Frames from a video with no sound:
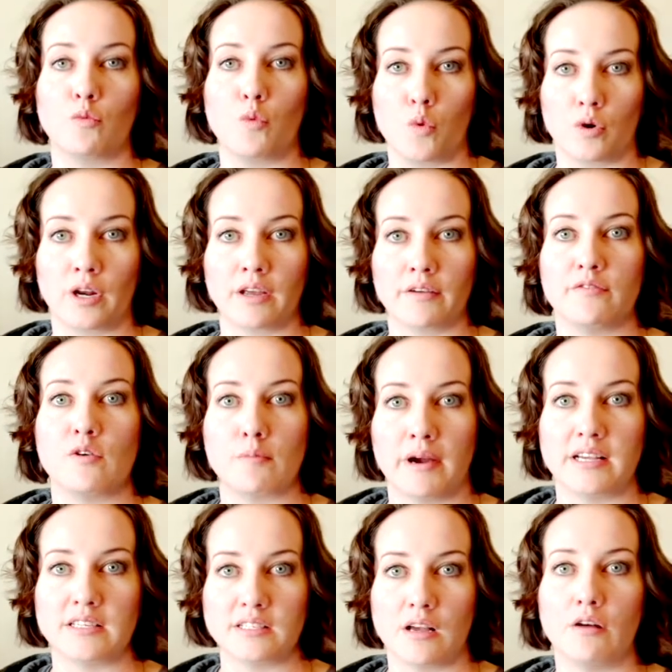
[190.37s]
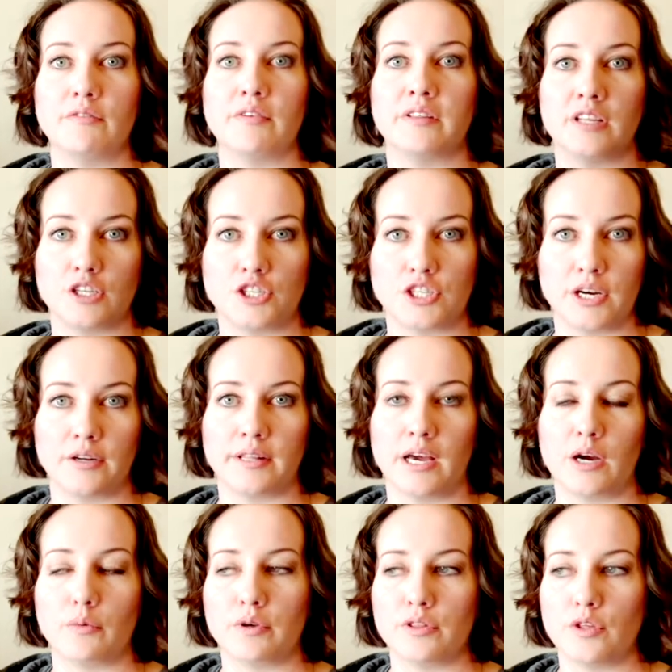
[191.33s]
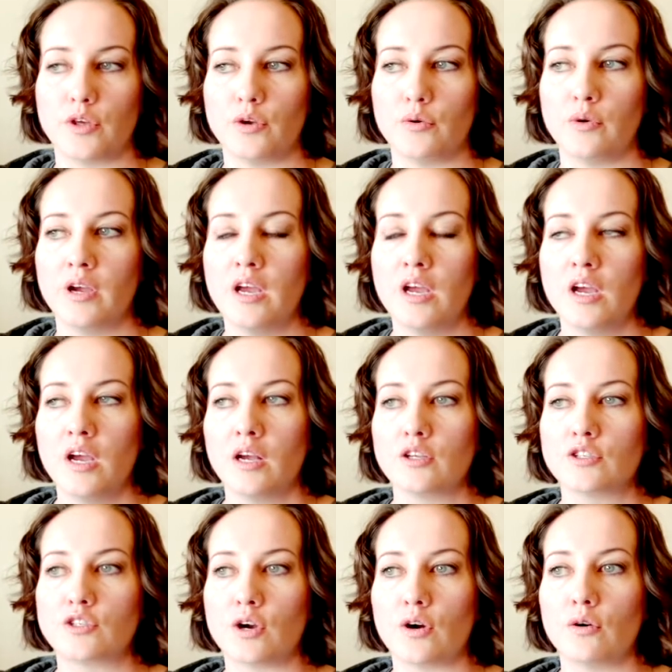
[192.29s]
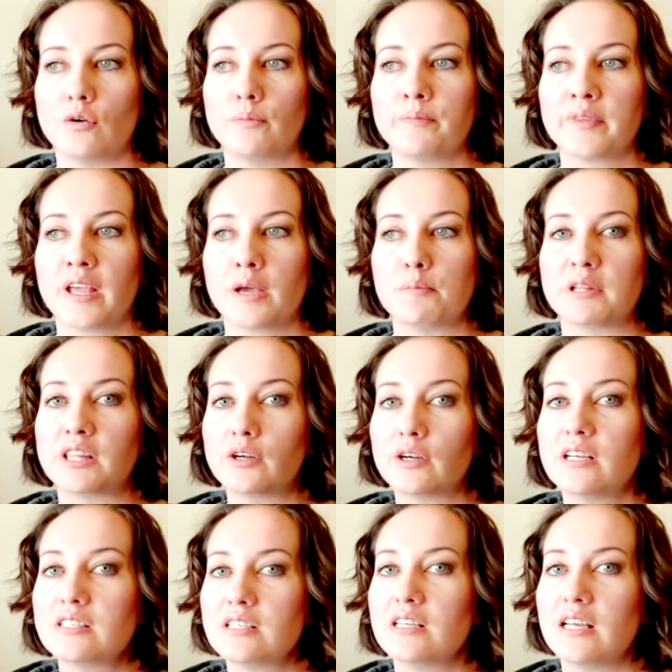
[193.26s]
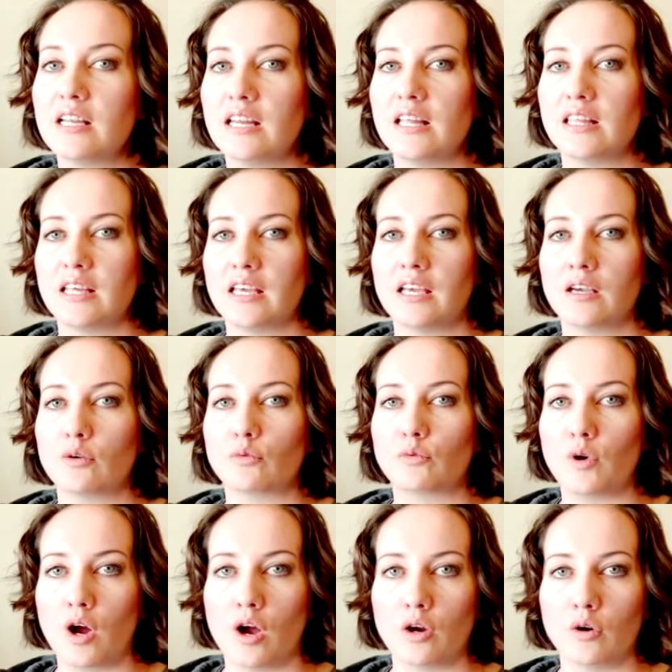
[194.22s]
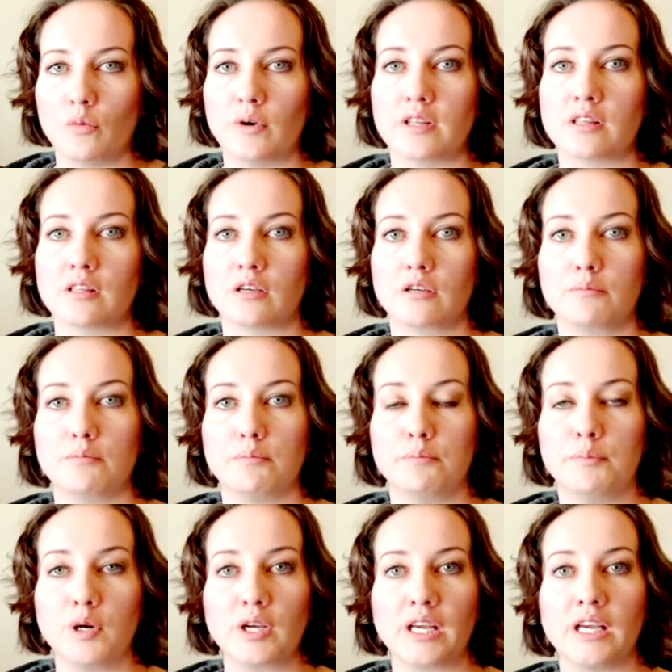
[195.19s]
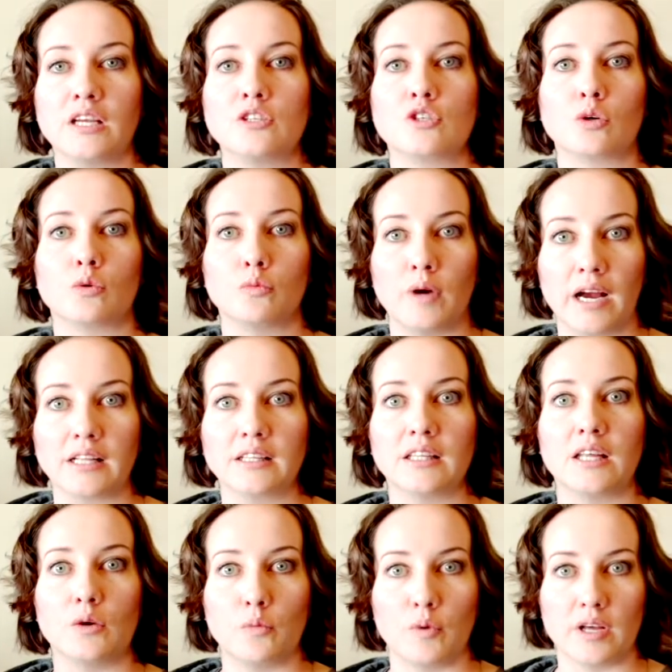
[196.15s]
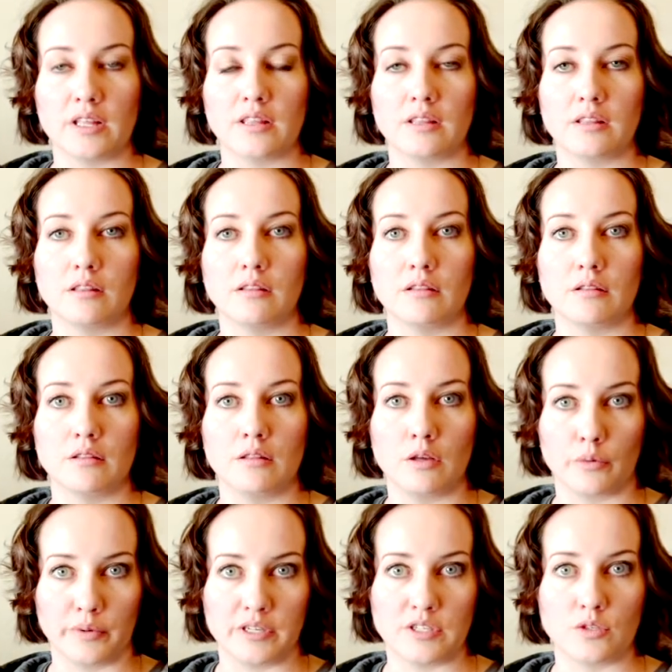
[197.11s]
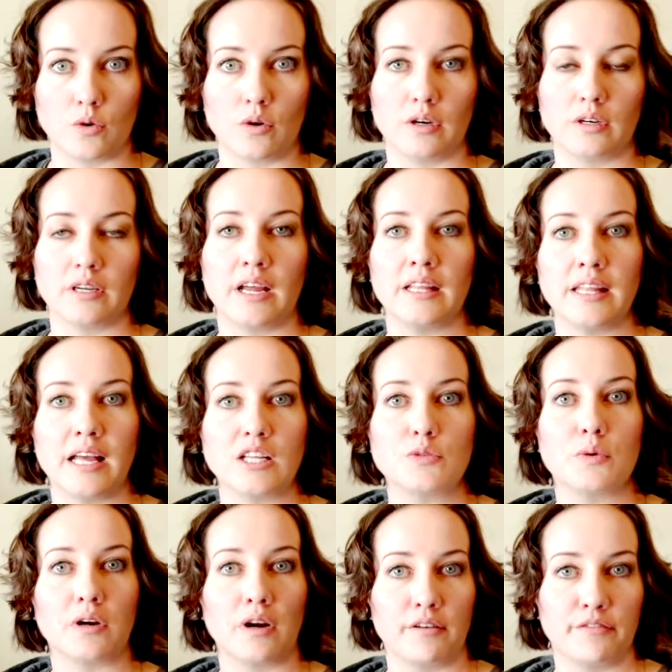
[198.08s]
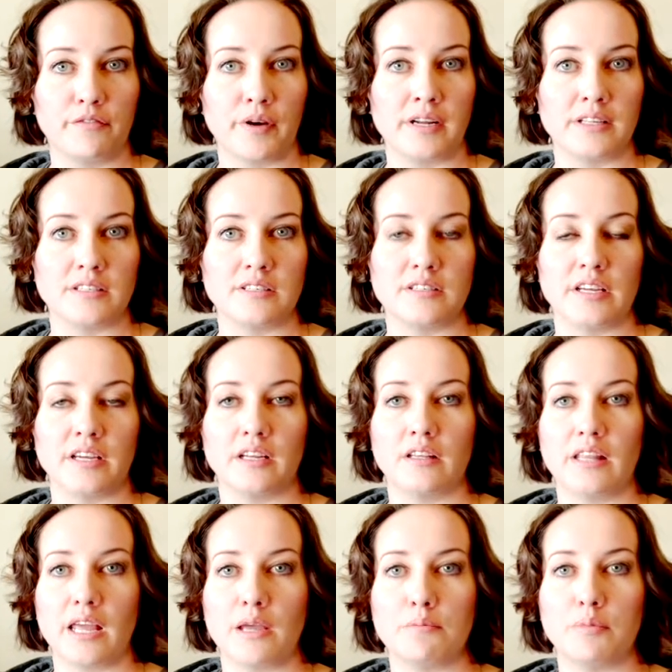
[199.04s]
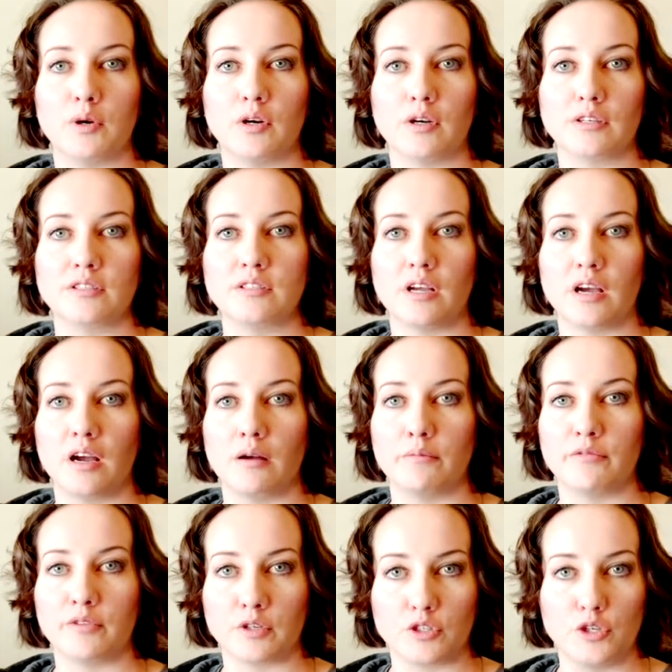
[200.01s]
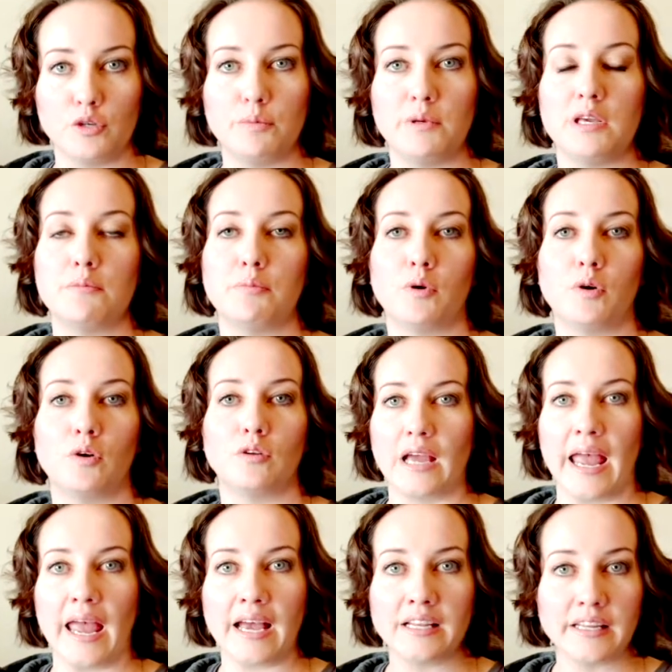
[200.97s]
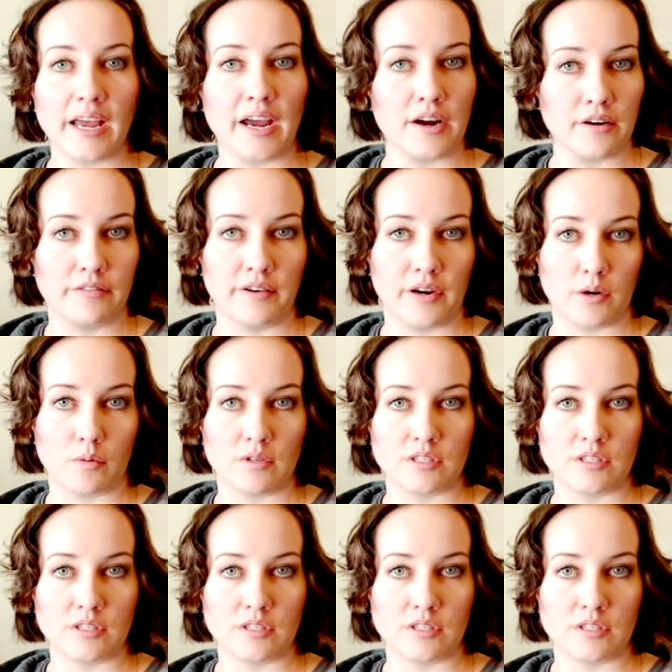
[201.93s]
warning for myself and then share that with you. So, but there isn't anything wrong with booking directly with the resort, and that's what our friends did. They booked for 2 people, and airfare was